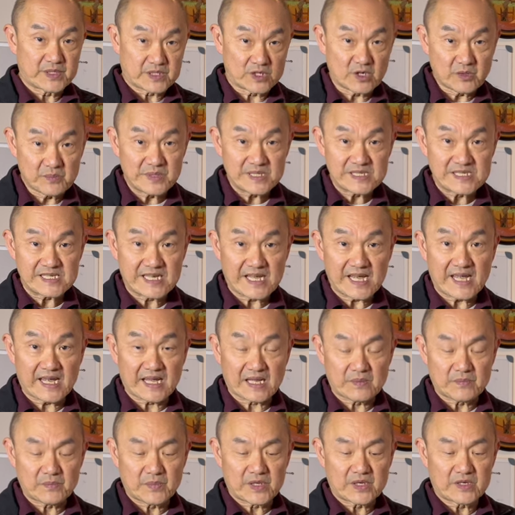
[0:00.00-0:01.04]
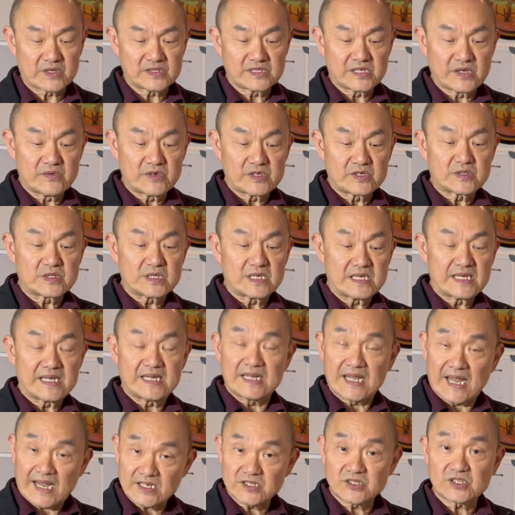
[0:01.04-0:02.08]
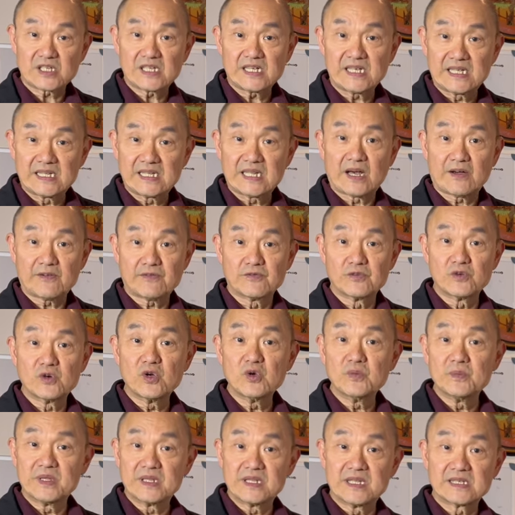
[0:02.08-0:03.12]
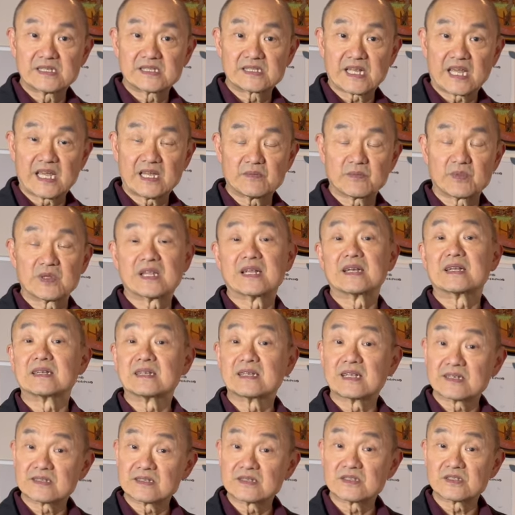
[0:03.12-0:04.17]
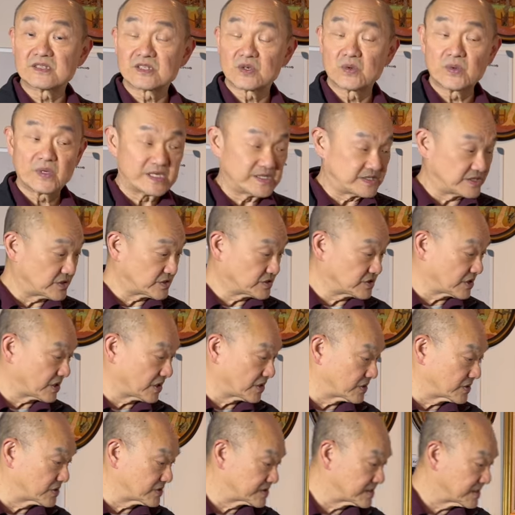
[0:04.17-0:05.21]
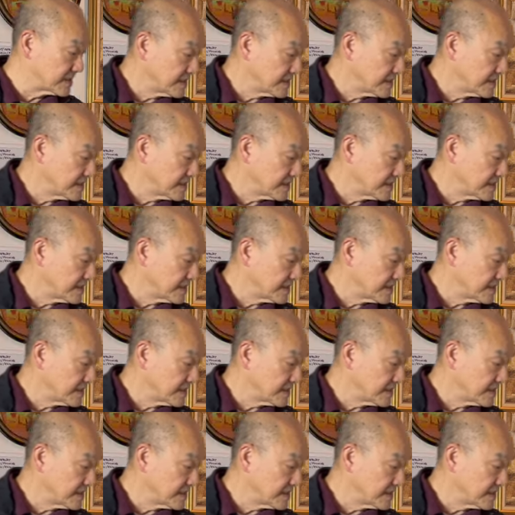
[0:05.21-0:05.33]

don't be scared, because there is actually enough room in this taper that it doesn't squeeze your toes,